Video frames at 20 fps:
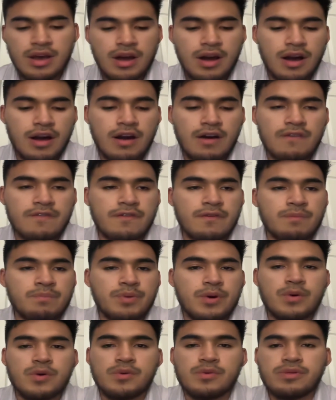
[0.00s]
of
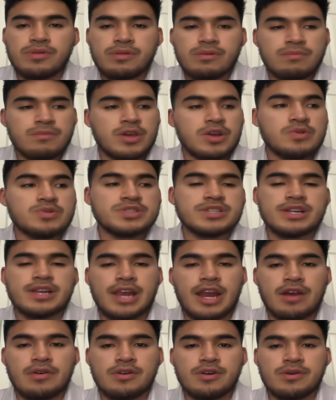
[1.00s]
both you know
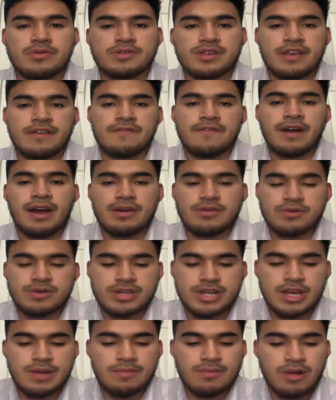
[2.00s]
scenarios if either
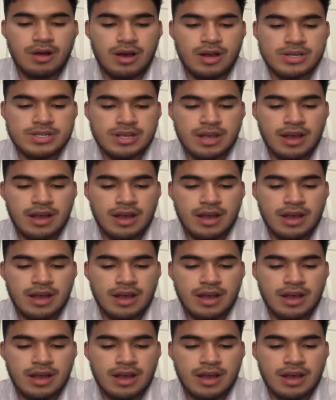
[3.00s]
team lost,